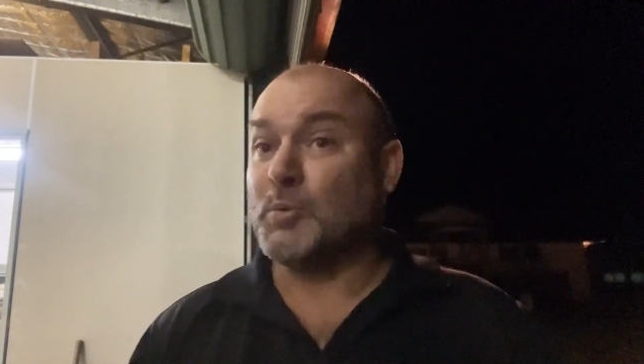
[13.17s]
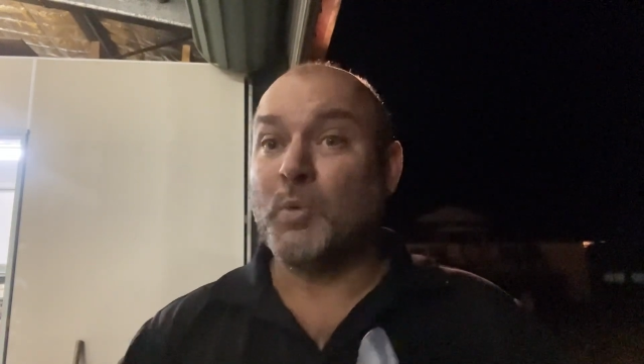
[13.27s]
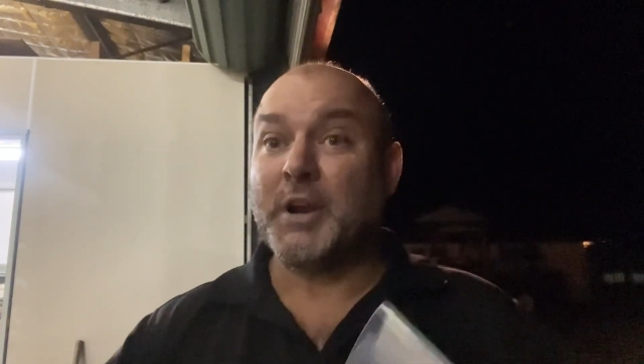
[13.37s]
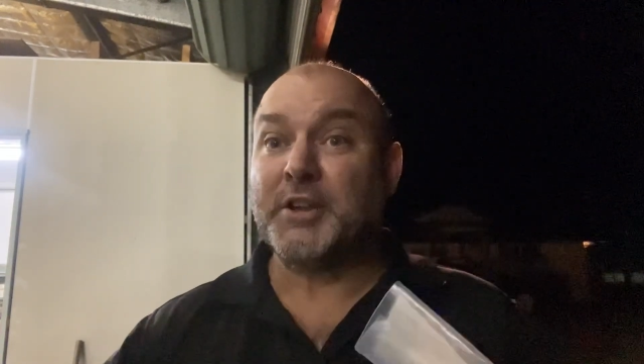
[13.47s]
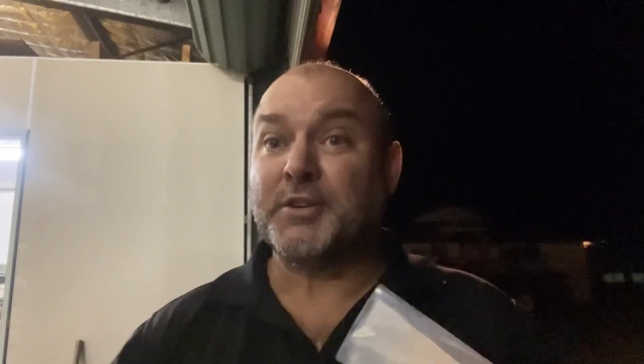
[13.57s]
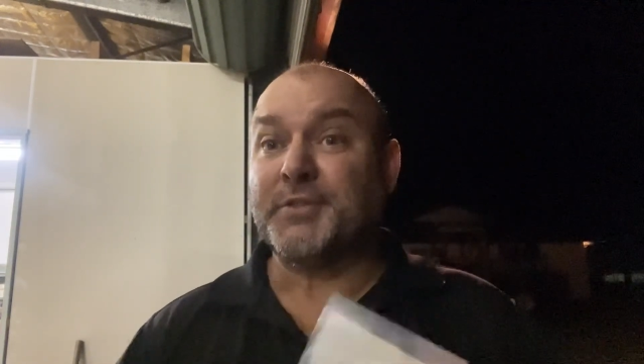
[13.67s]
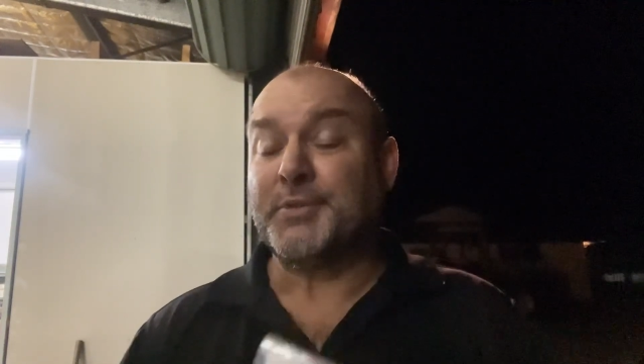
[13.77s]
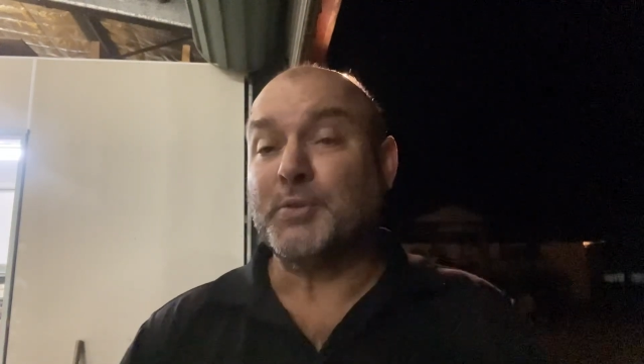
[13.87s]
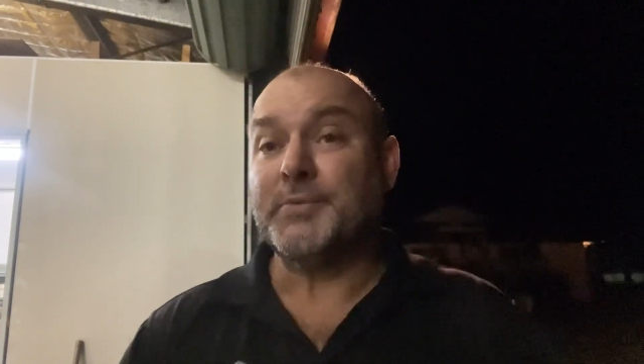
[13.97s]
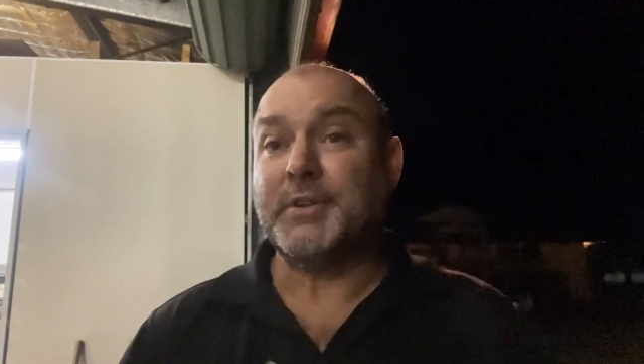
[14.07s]
waiting on a
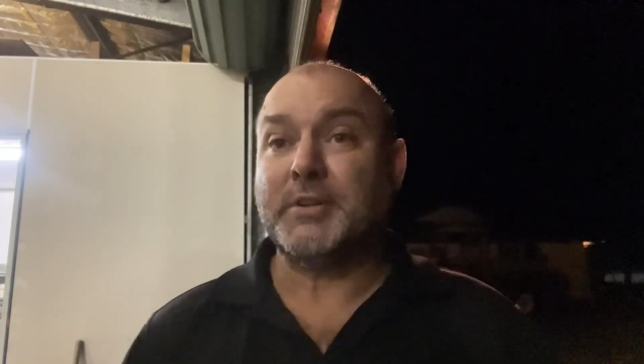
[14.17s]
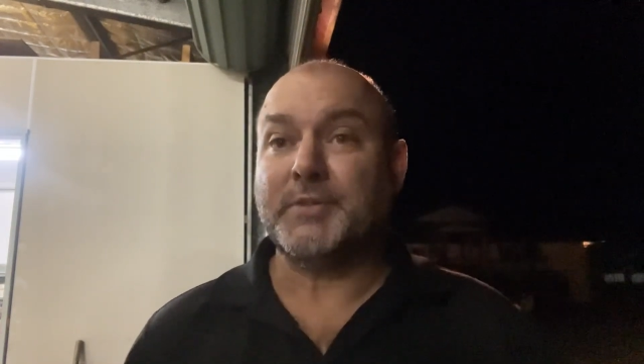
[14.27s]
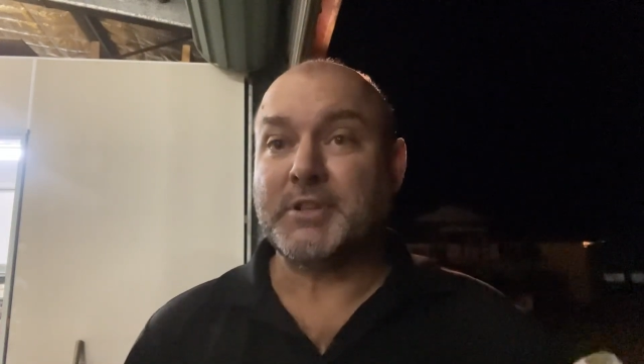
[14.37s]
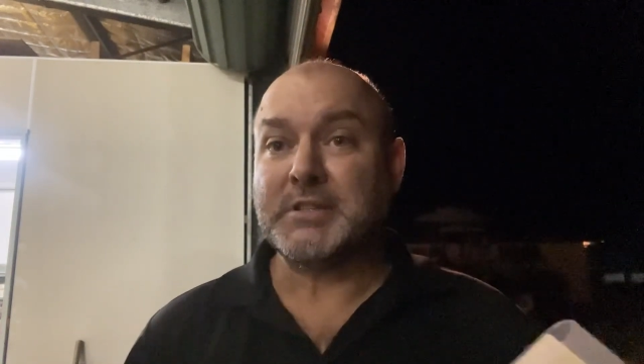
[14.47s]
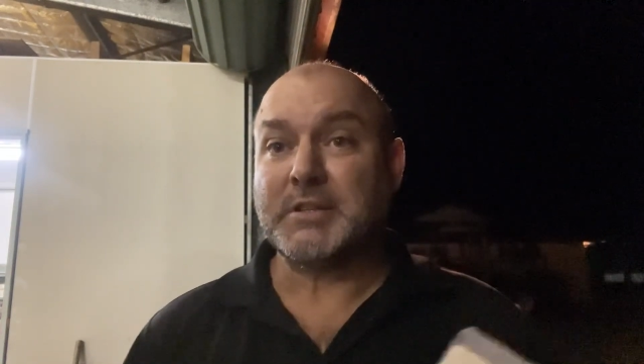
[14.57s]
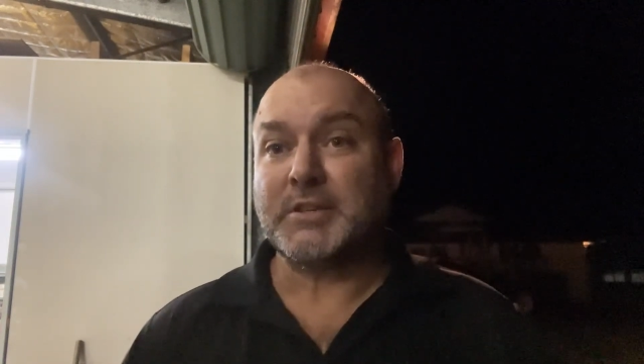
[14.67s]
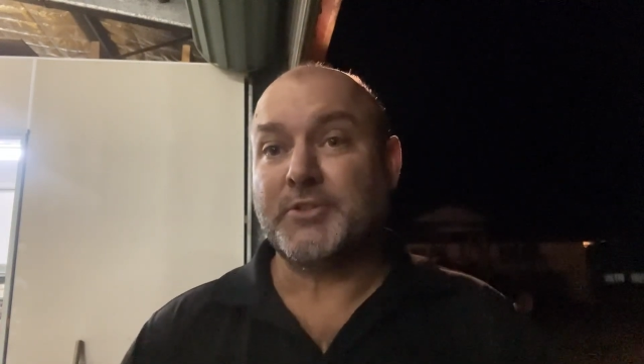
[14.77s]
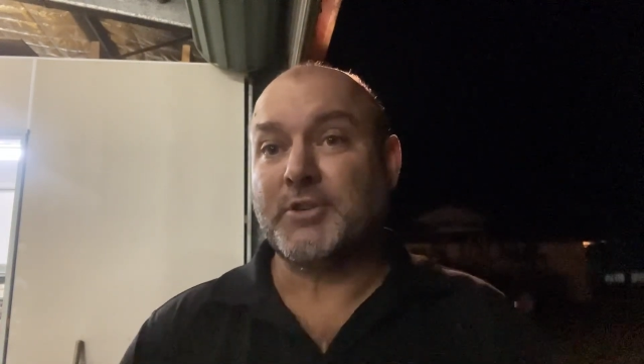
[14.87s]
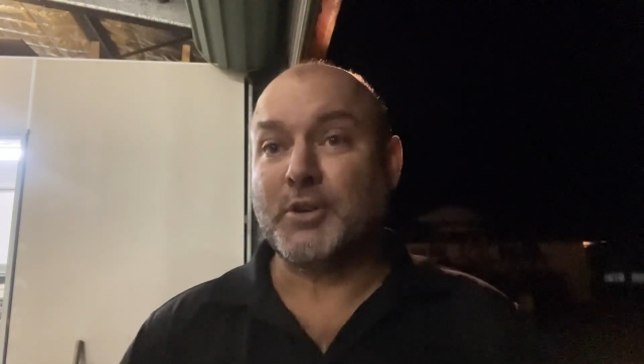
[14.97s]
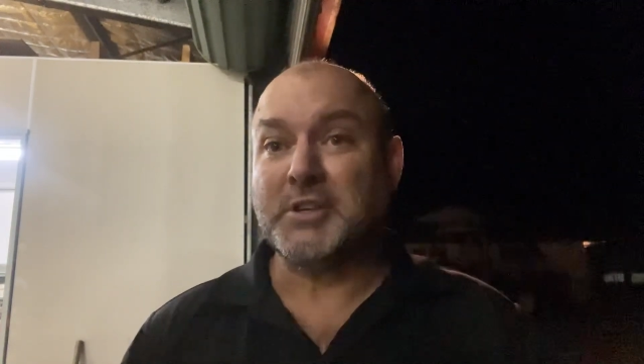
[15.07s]
fuel fitting for the
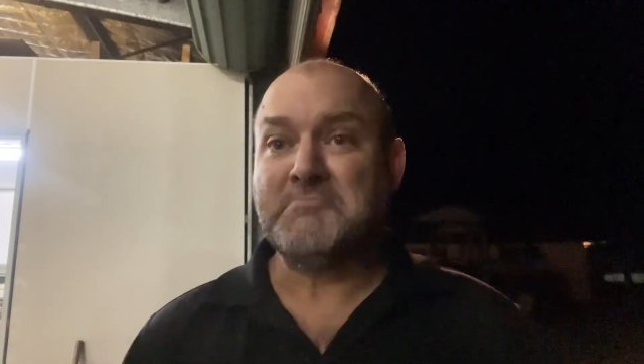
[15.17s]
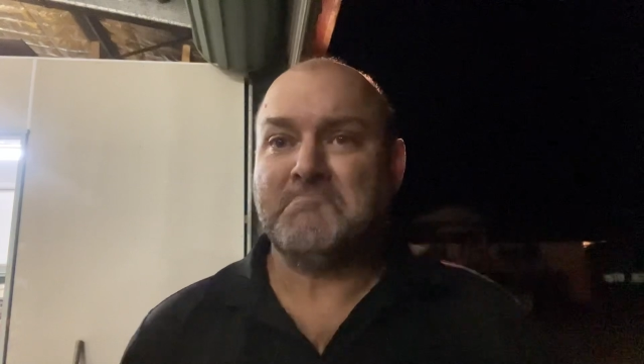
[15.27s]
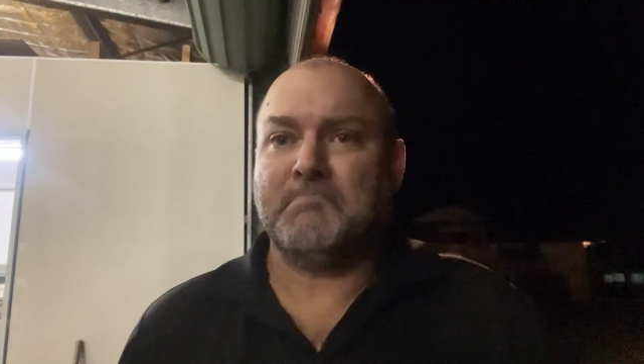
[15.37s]
600 Holly.